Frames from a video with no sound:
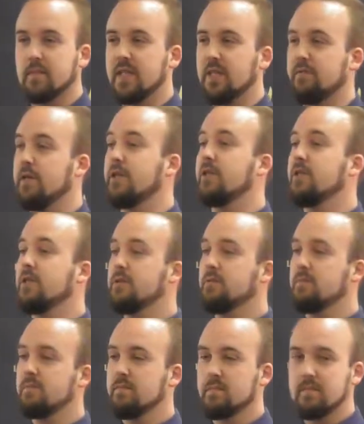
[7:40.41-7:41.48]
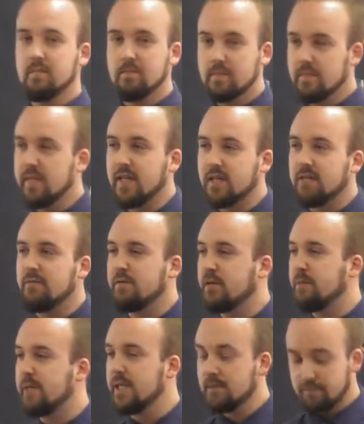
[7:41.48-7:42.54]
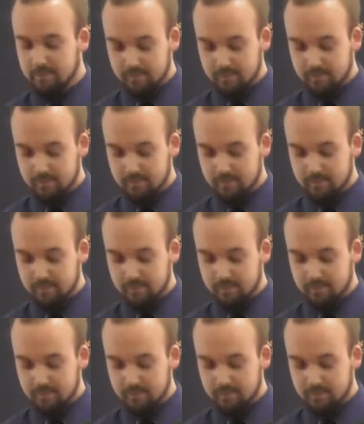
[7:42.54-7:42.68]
If you do, it'll confirm it.